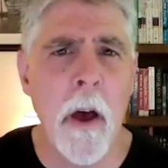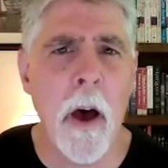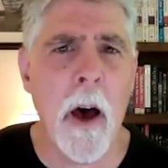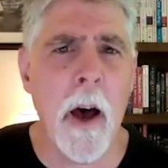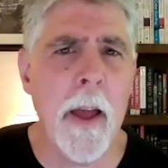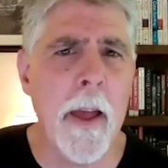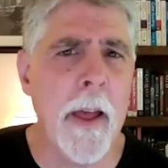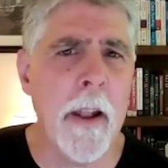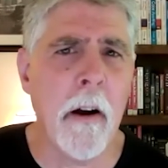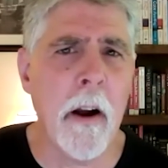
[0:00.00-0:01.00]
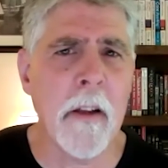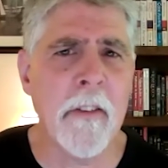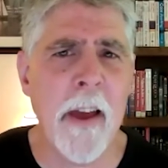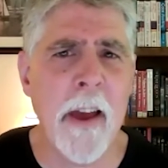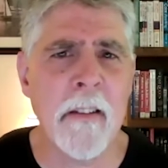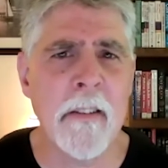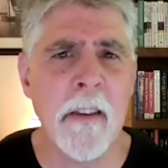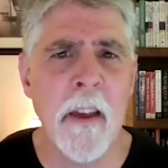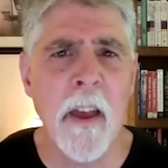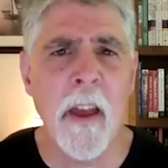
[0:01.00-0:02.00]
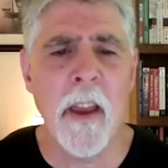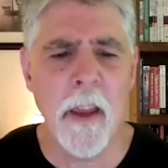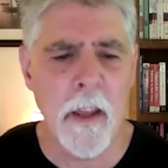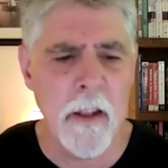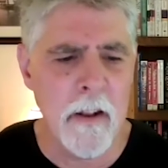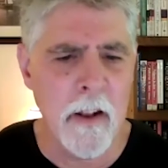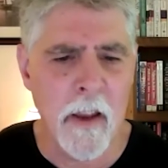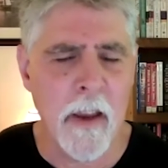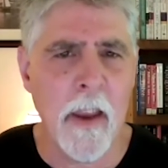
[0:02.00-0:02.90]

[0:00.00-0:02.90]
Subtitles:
an architect in